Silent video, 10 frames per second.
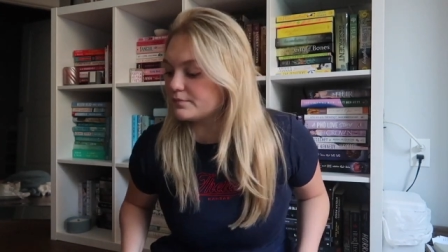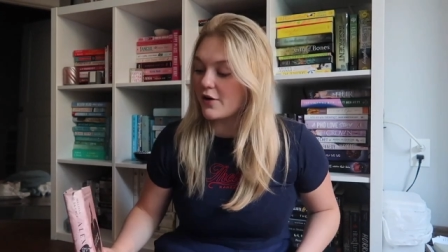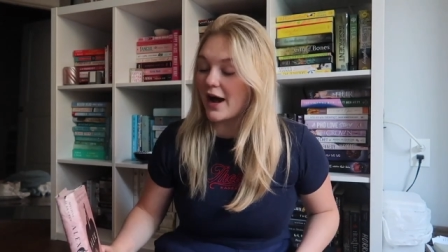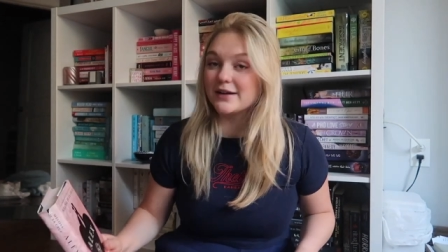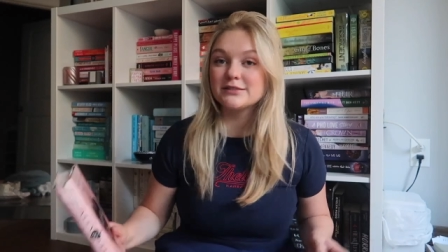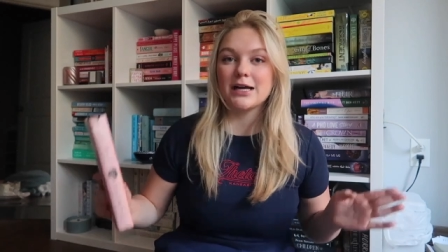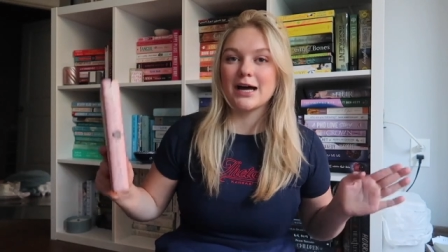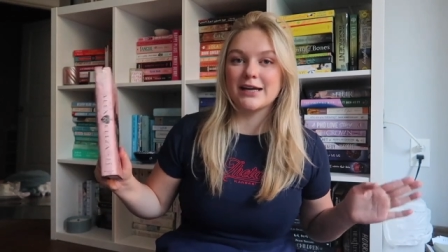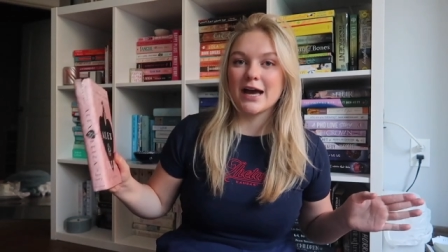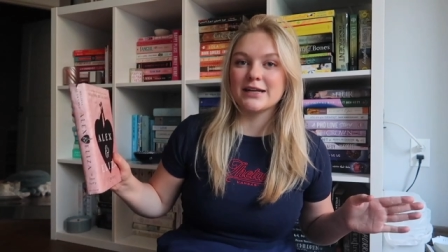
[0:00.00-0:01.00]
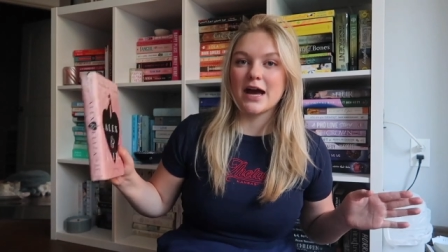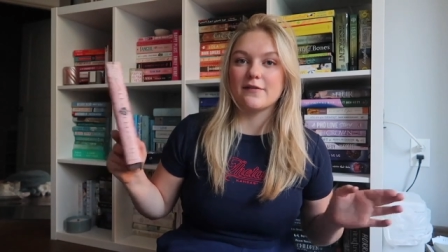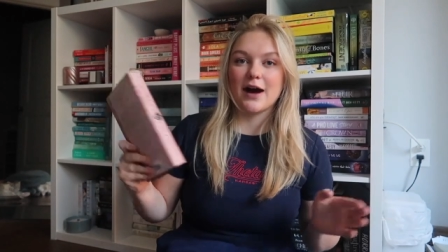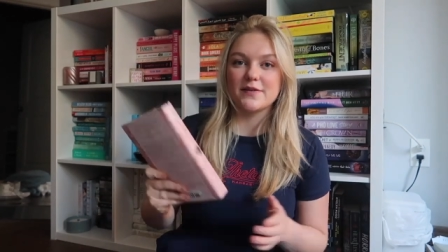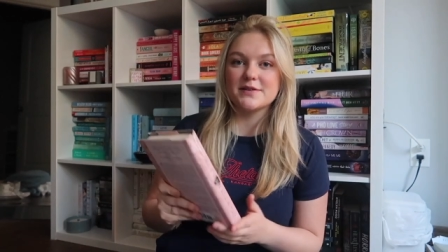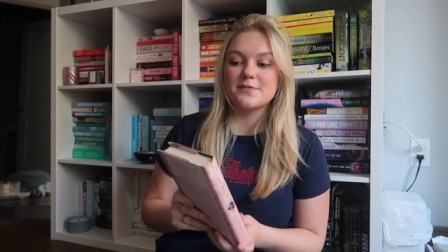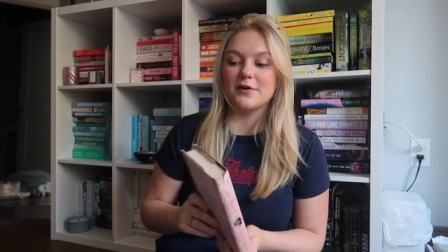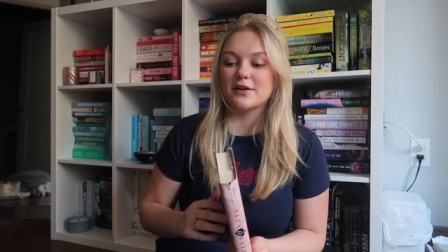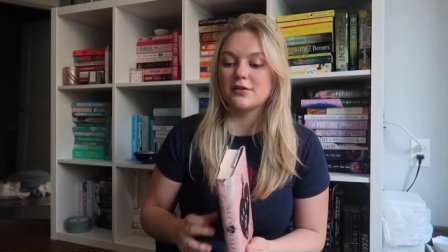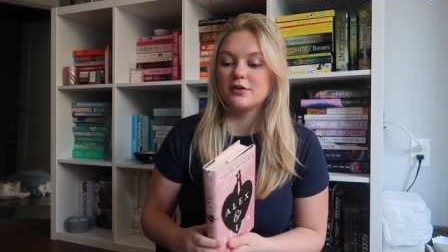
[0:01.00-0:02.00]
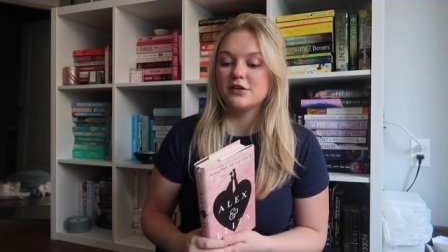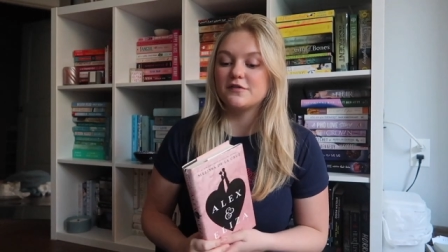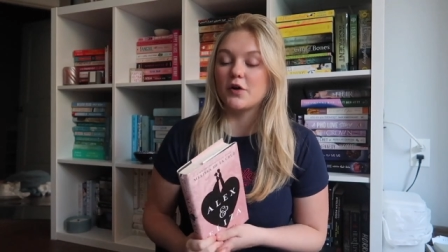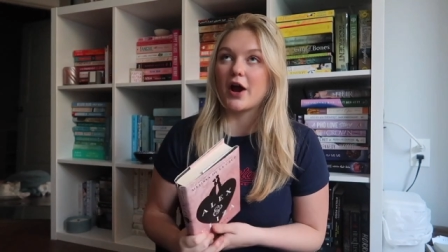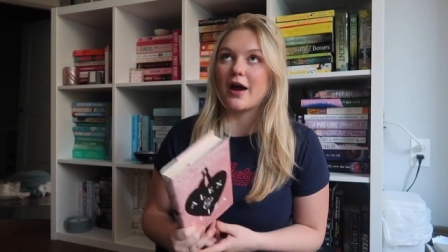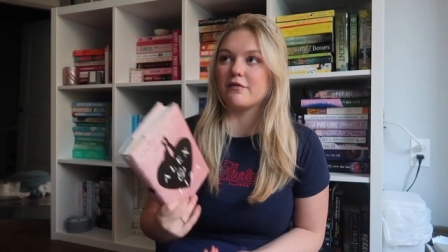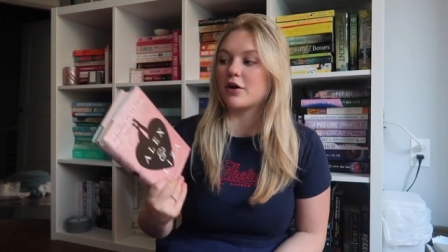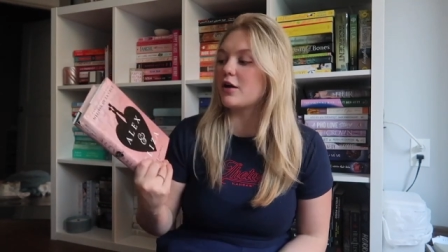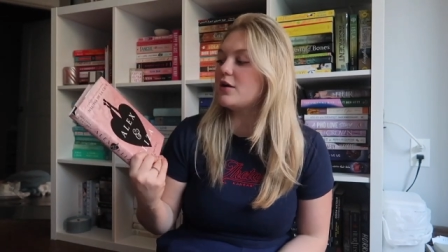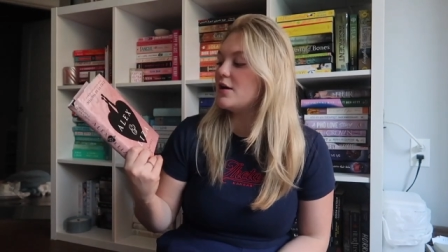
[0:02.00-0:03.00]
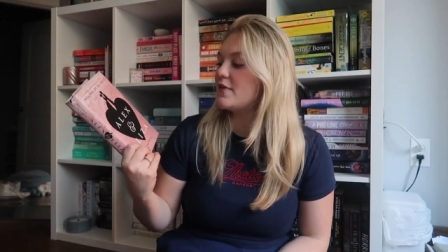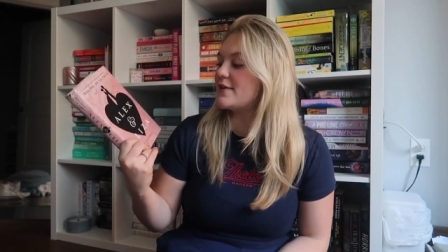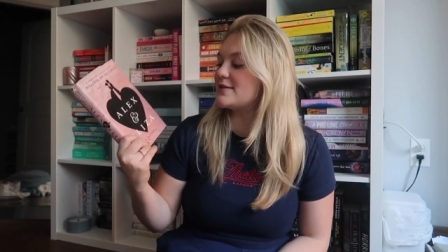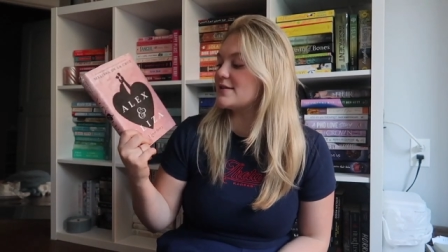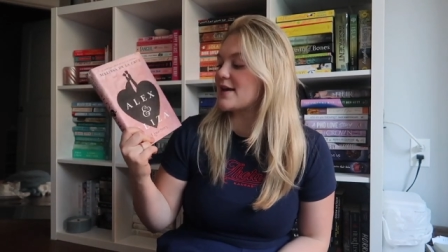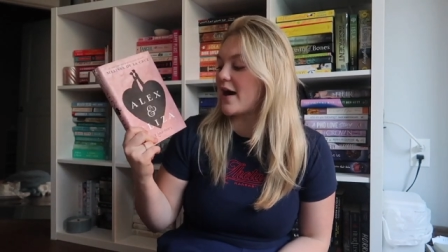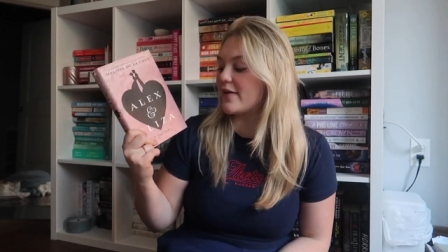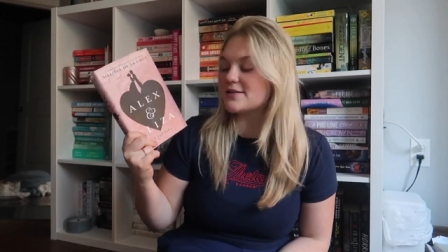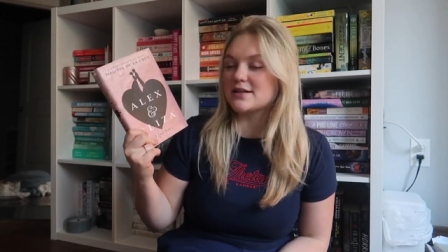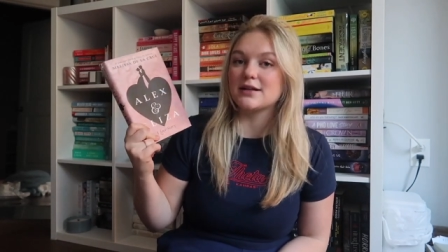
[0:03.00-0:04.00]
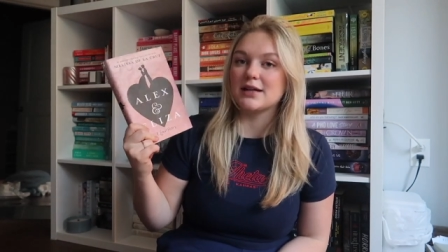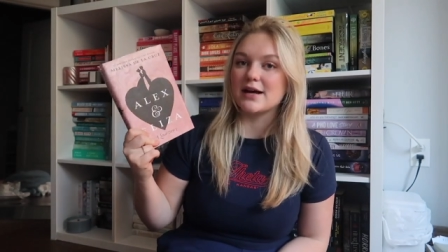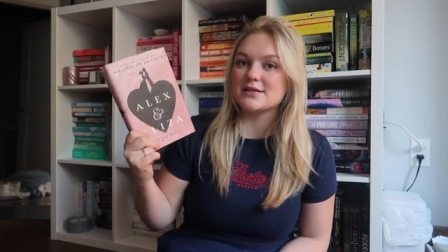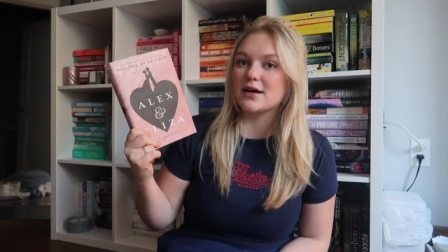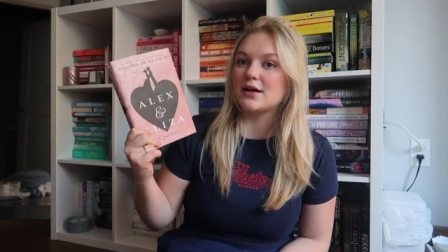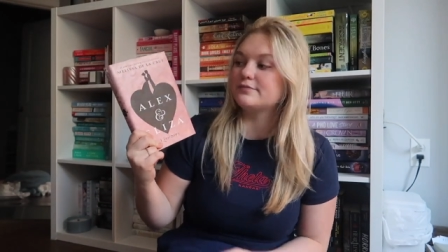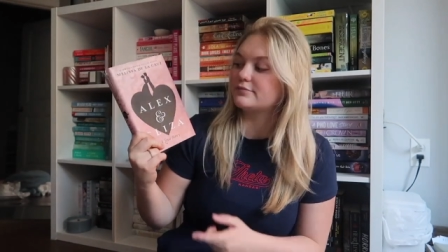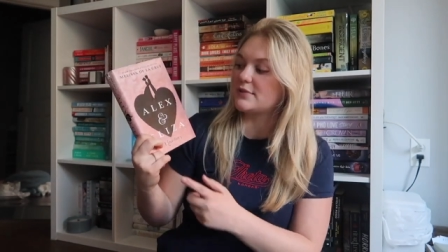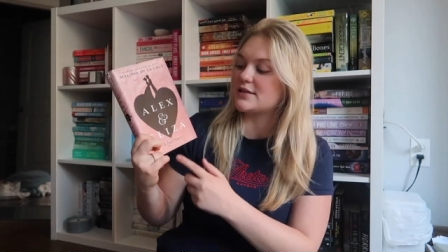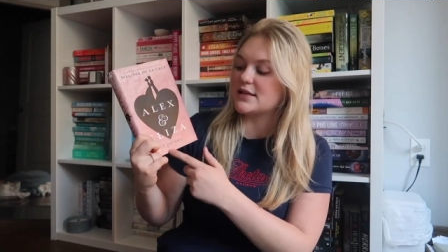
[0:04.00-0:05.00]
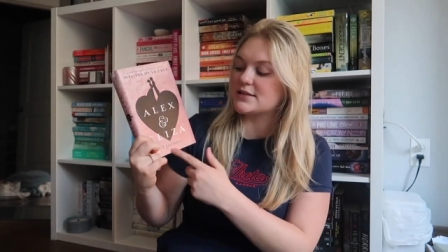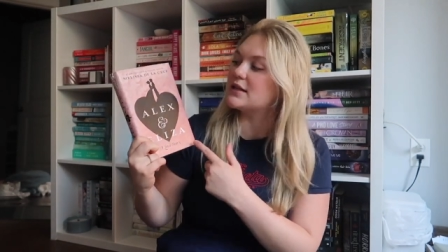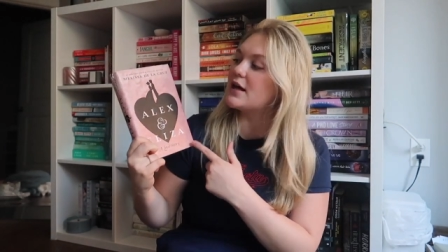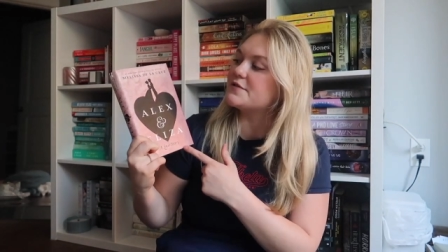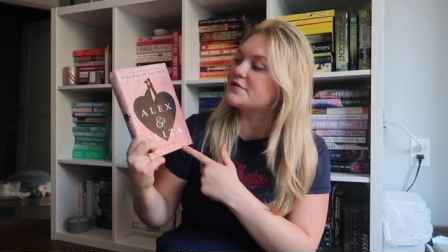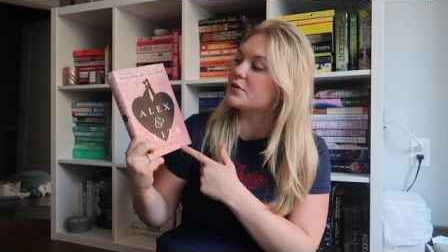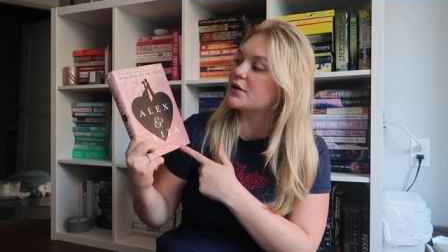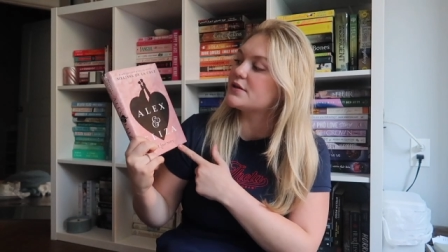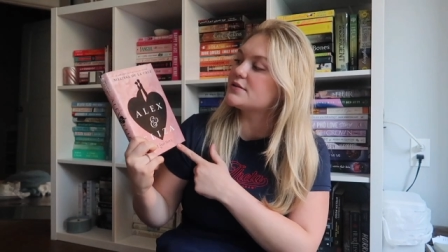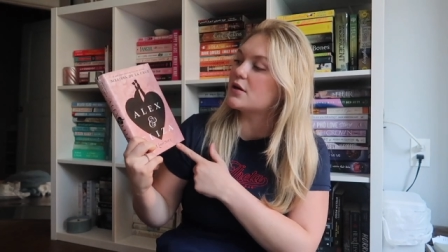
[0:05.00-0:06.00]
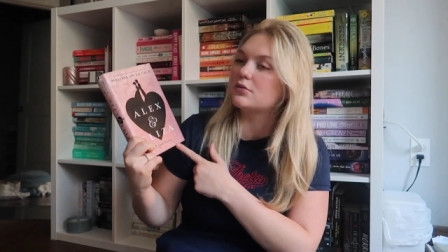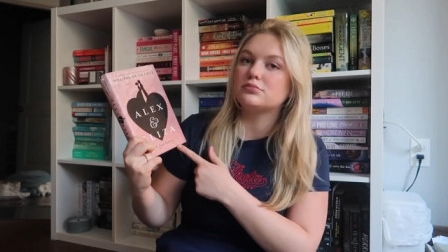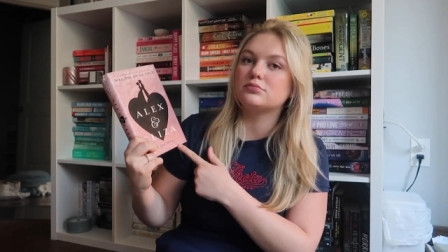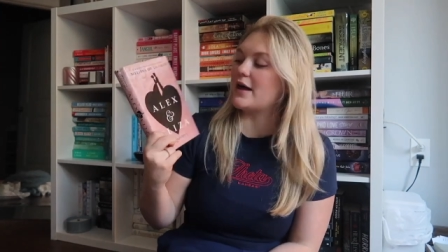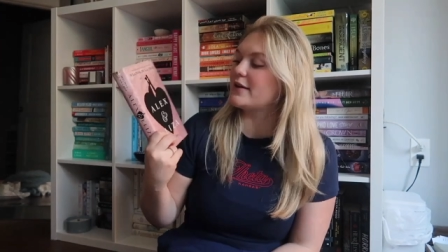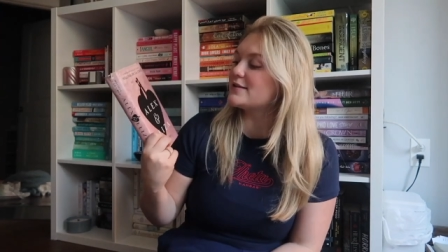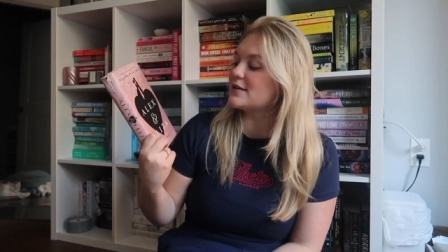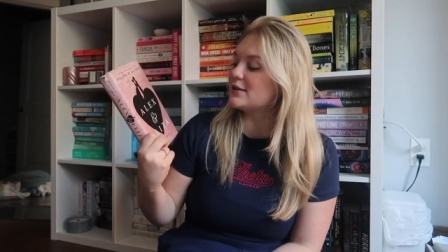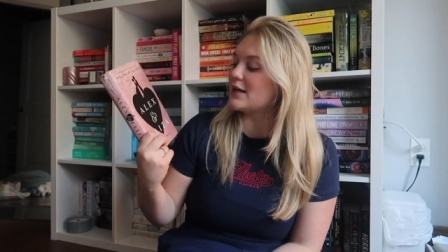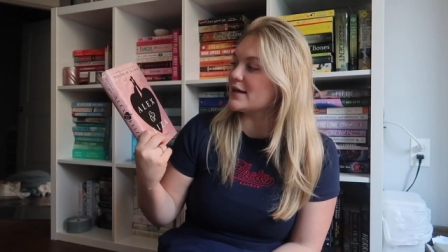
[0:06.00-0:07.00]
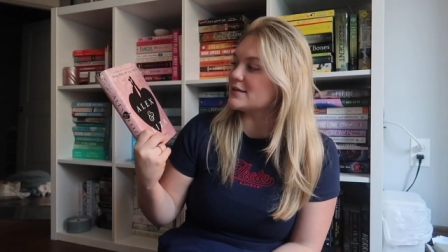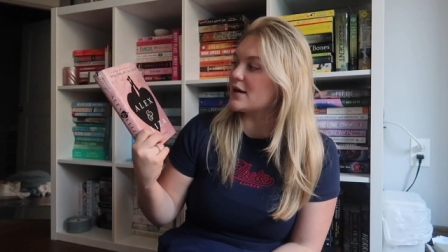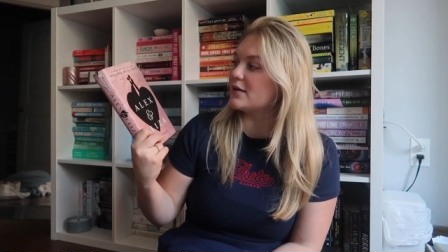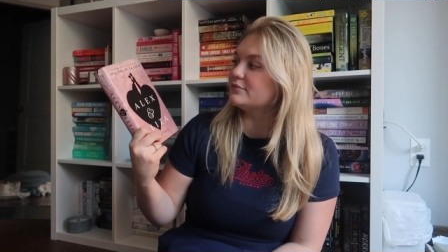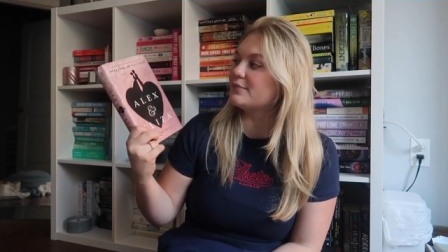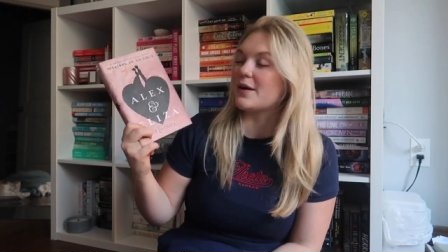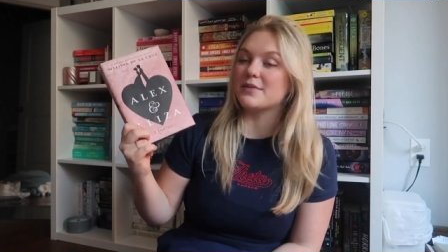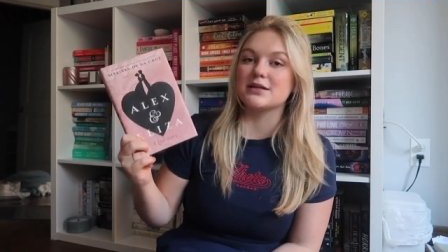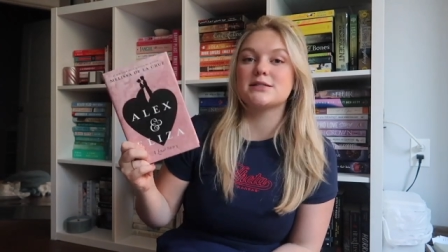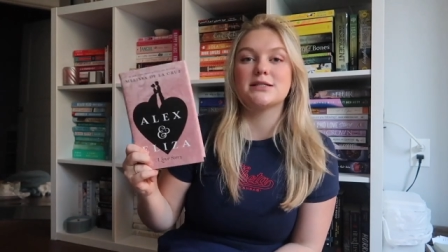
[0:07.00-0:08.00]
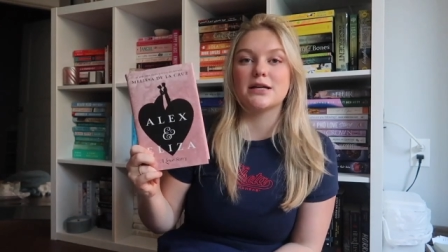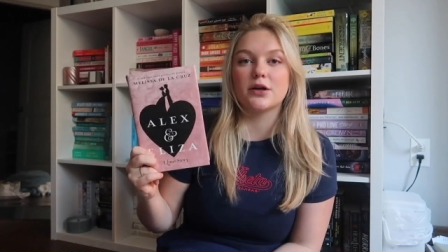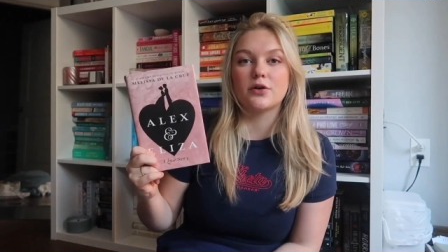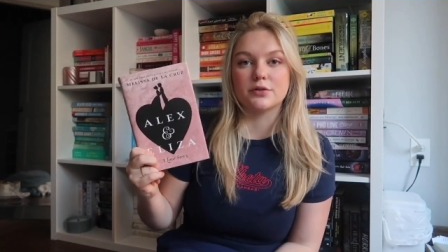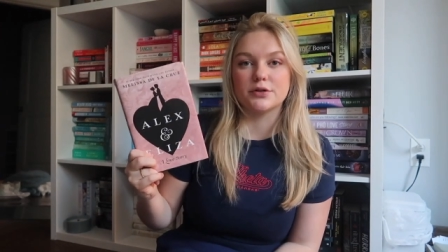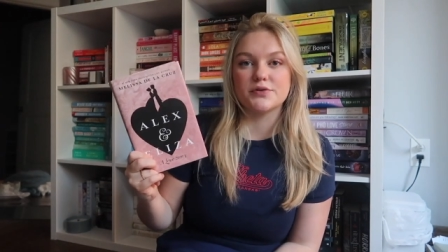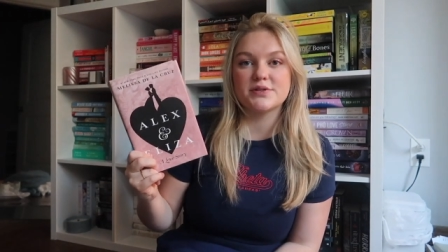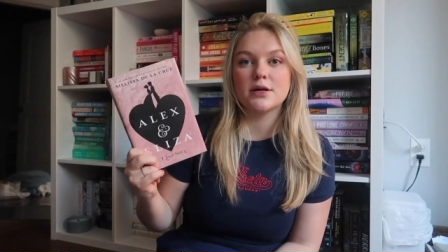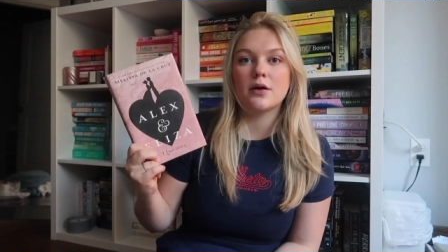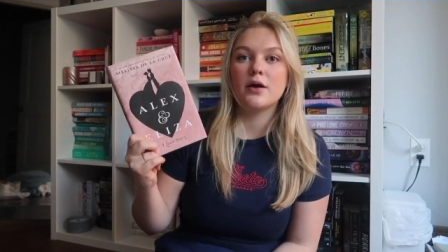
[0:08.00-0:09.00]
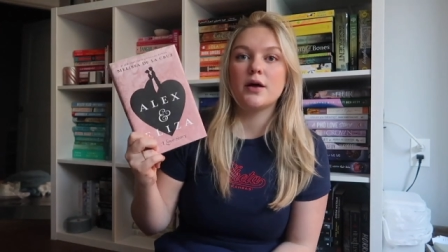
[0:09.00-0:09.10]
Okay, again, I've had this book forever. This is Alex and Eliza. It says a love story, so Alex and Eliza by Melissa de la Cruz.